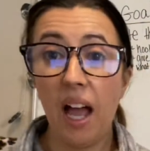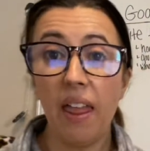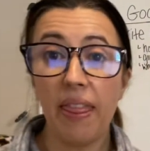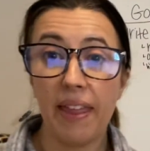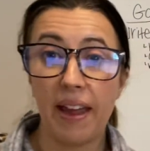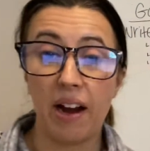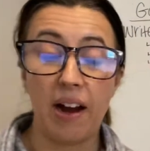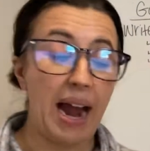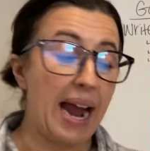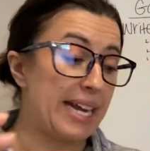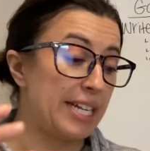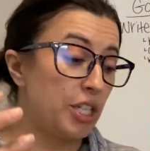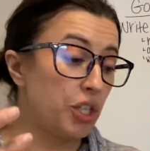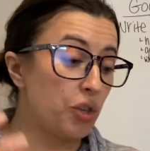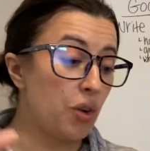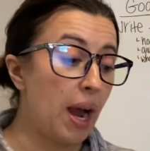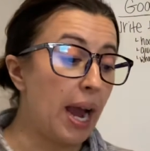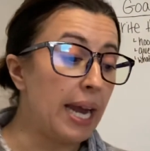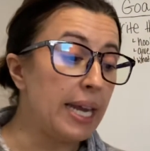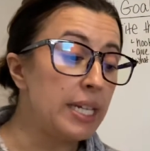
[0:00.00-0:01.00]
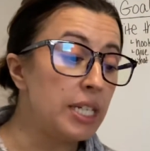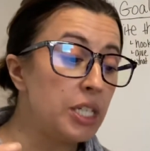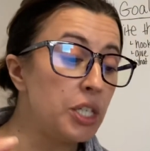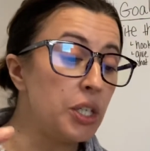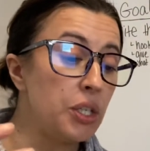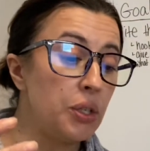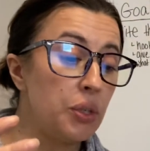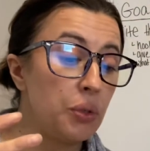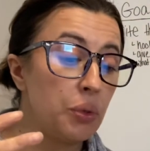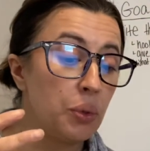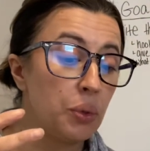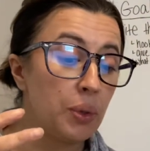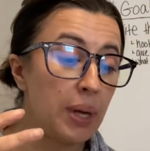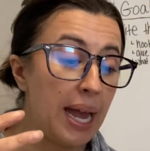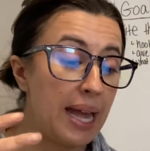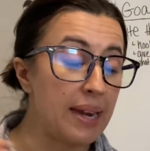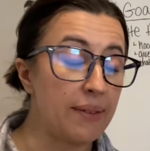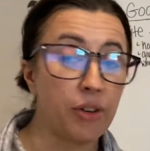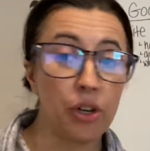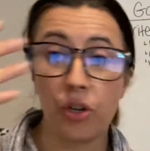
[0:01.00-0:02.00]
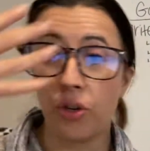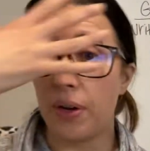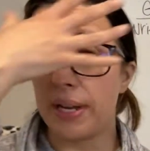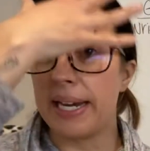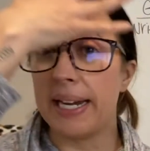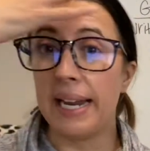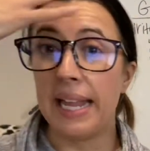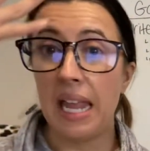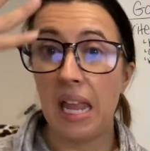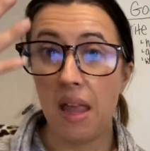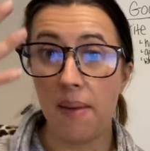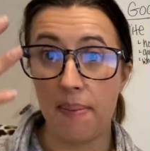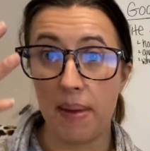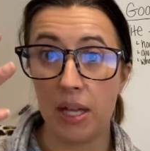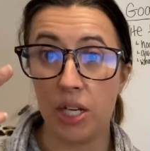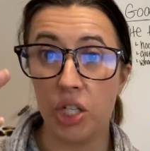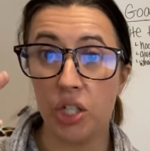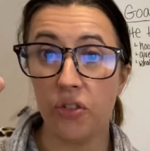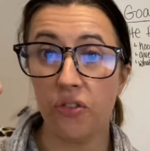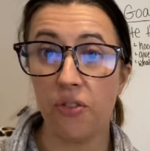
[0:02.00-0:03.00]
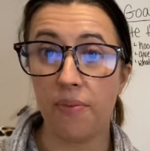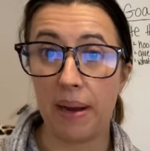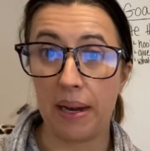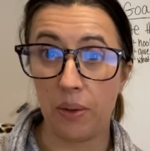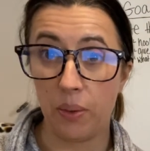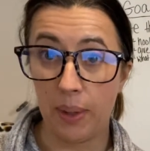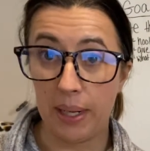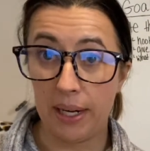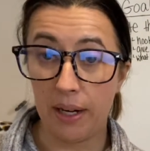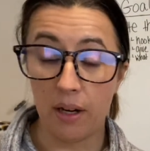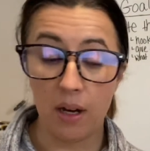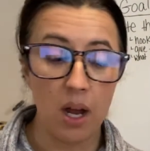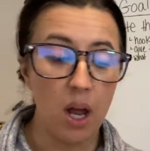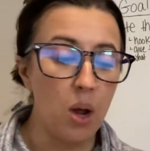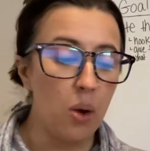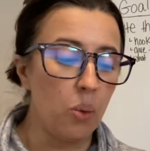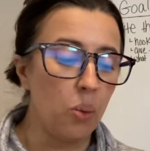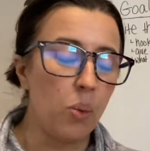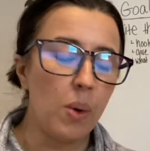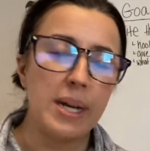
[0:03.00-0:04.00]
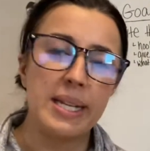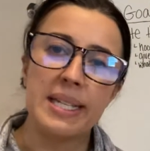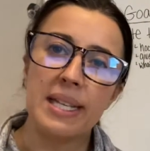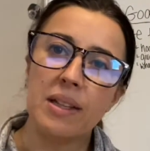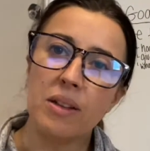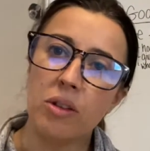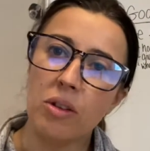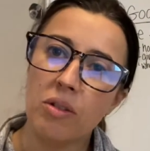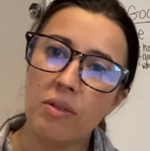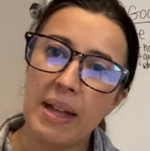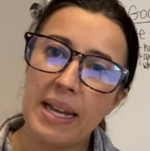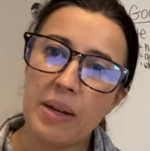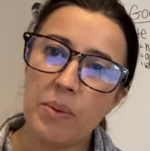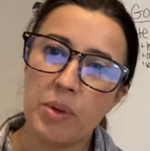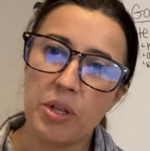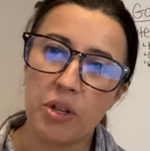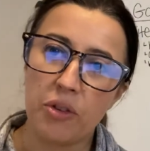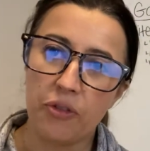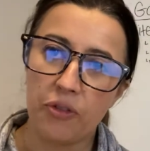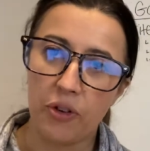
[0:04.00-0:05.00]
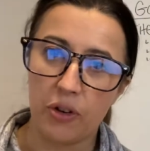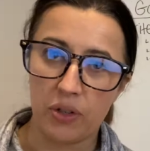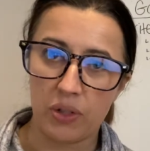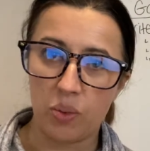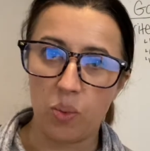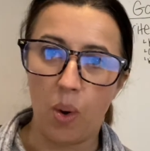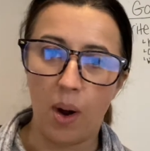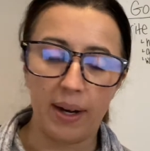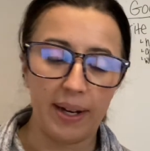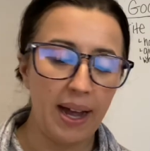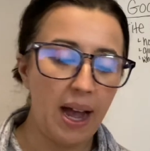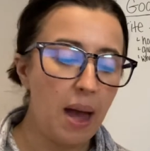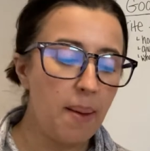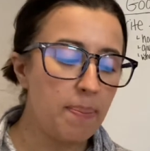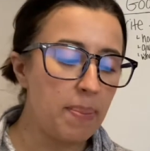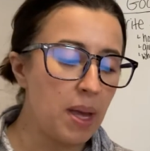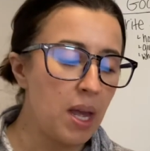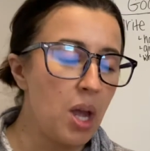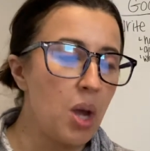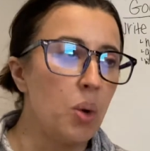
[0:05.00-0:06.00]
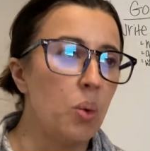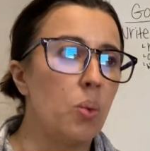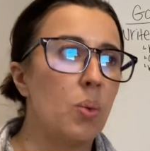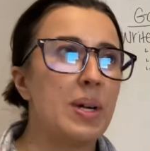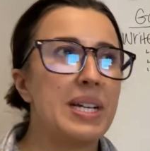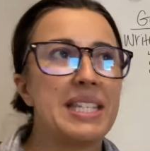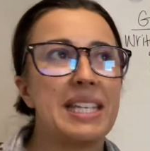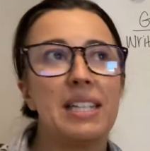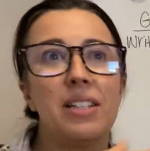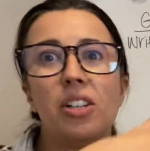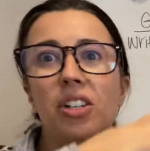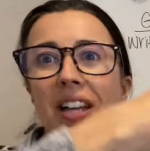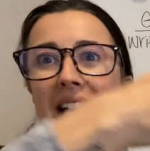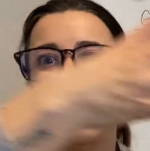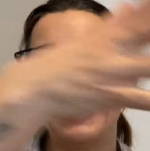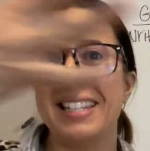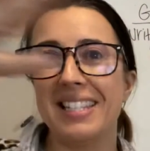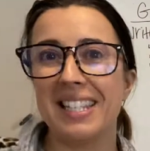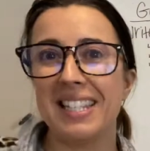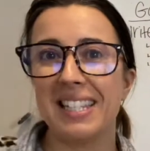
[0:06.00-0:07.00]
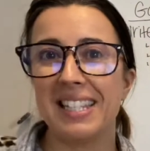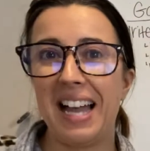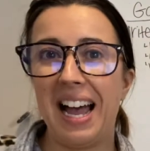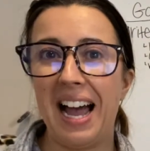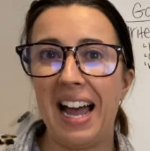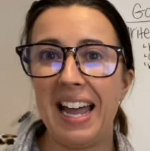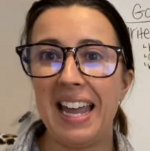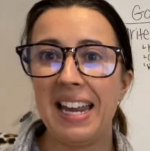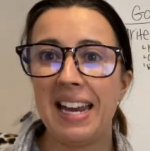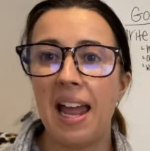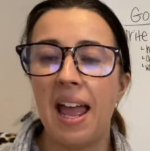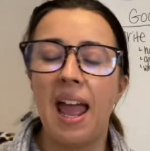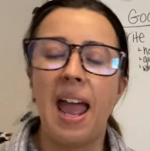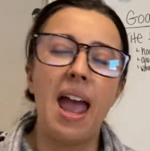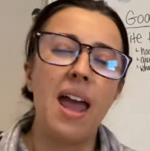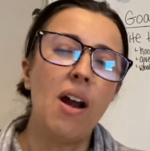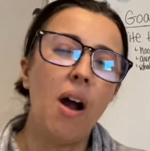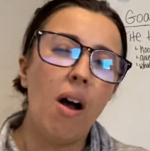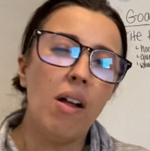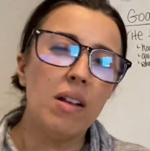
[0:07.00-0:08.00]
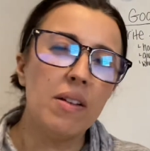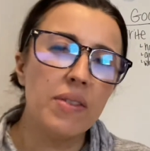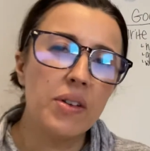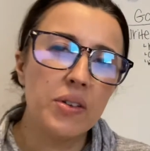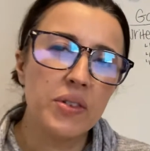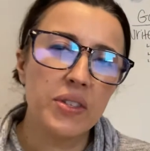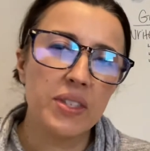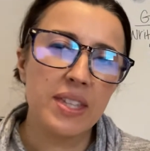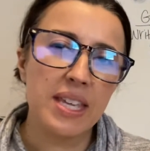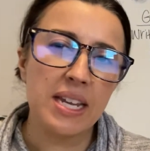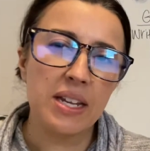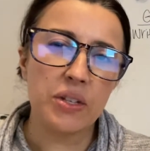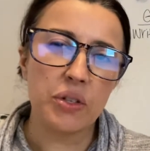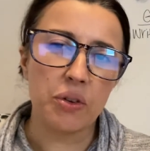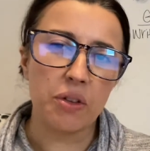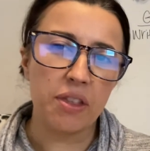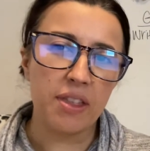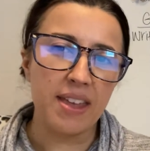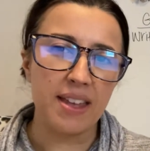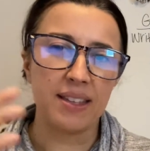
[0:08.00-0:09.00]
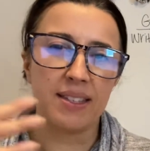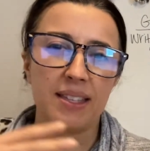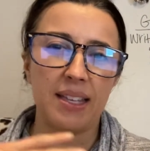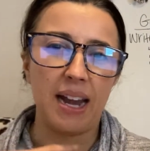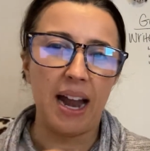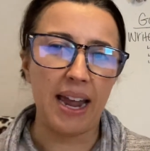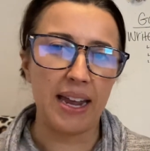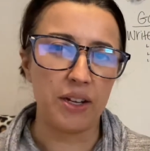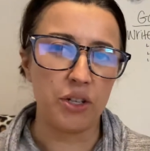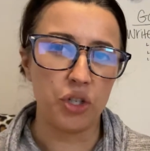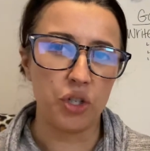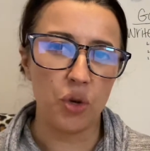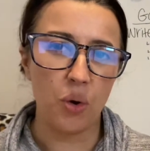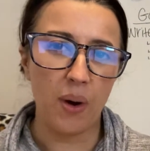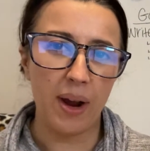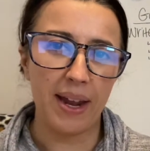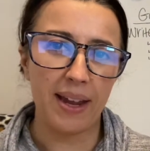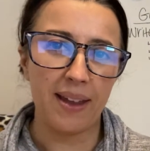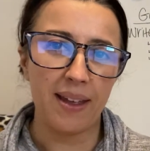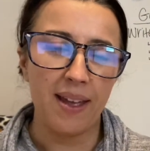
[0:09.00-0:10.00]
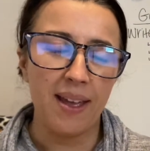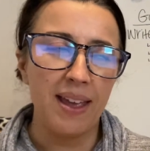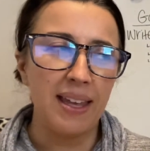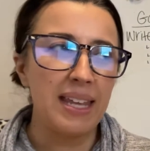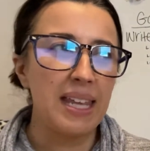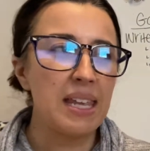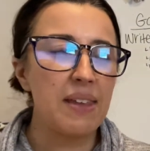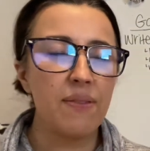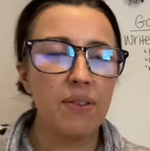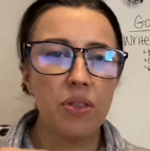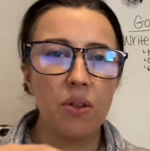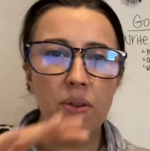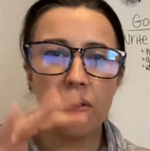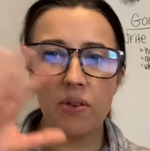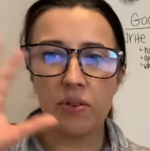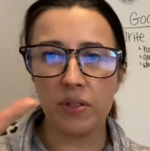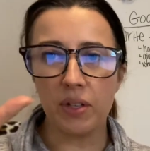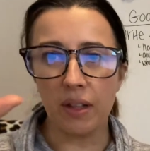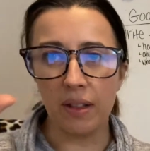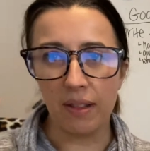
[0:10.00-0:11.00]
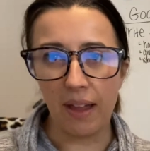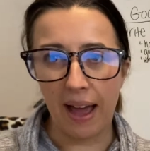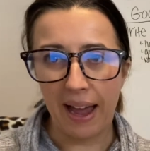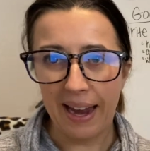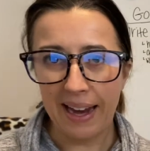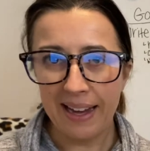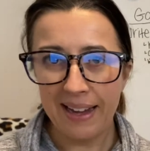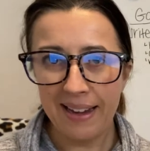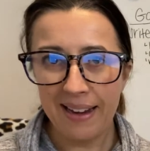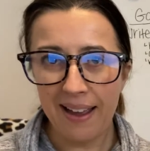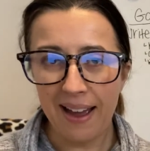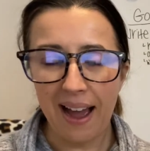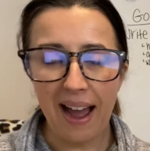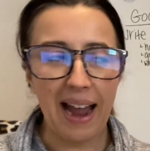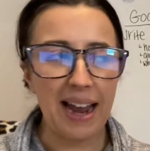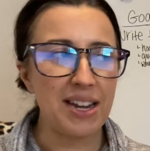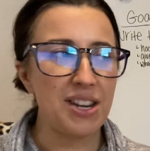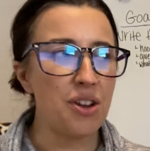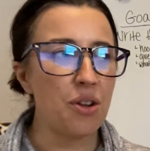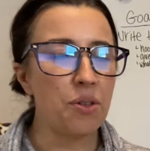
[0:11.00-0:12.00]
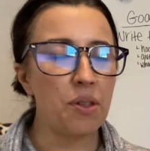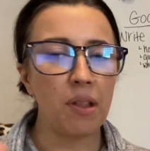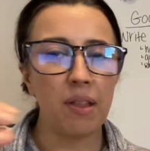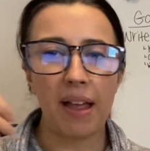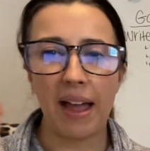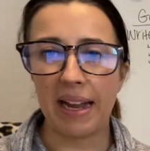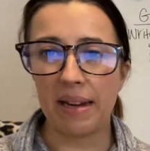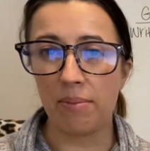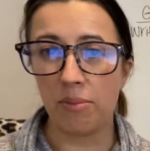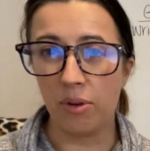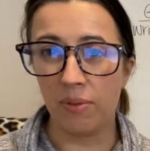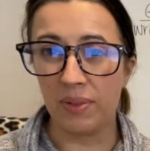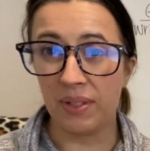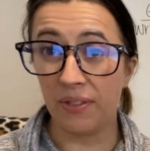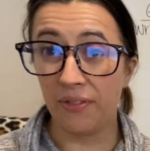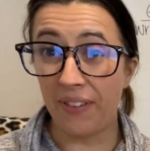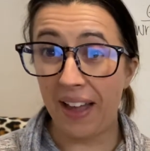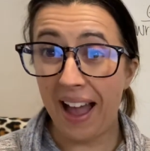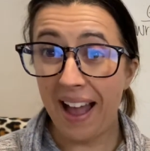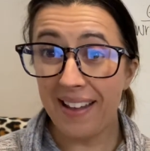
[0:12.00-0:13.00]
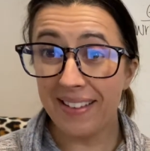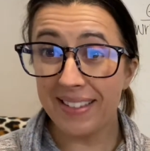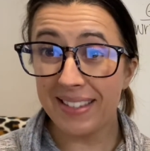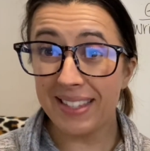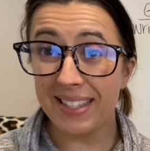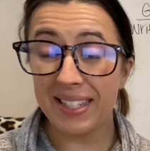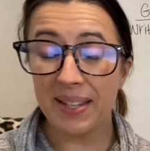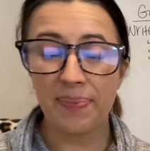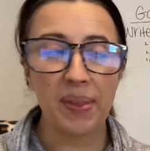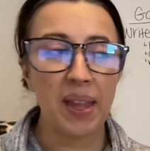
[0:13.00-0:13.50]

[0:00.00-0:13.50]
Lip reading: there, I tried to kind of create an image for my reader. What does it look like when you first walk up? What does it look like inside? And all of those things are things that I enjoy. Even though there's a line, I know the line moves fast.